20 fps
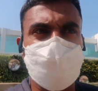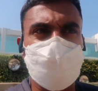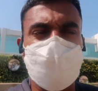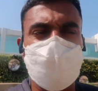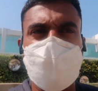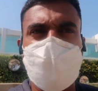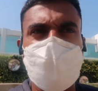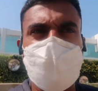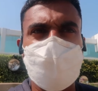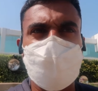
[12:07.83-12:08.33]
and
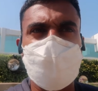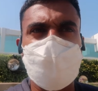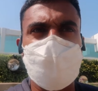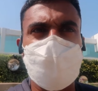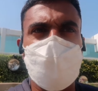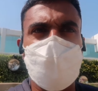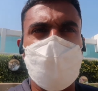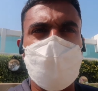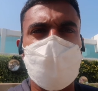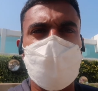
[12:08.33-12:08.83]
you're here in
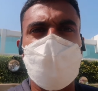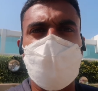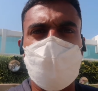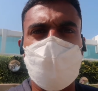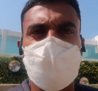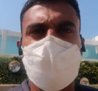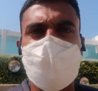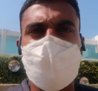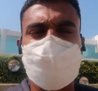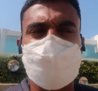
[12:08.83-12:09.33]
Hong Kong
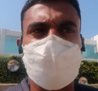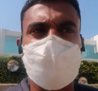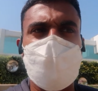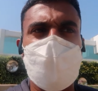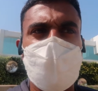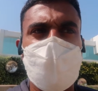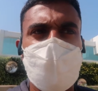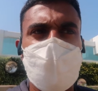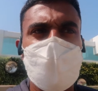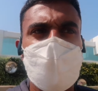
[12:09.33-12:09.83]
on a Wednesday
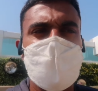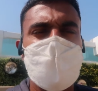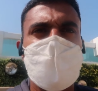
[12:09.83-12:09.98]
night,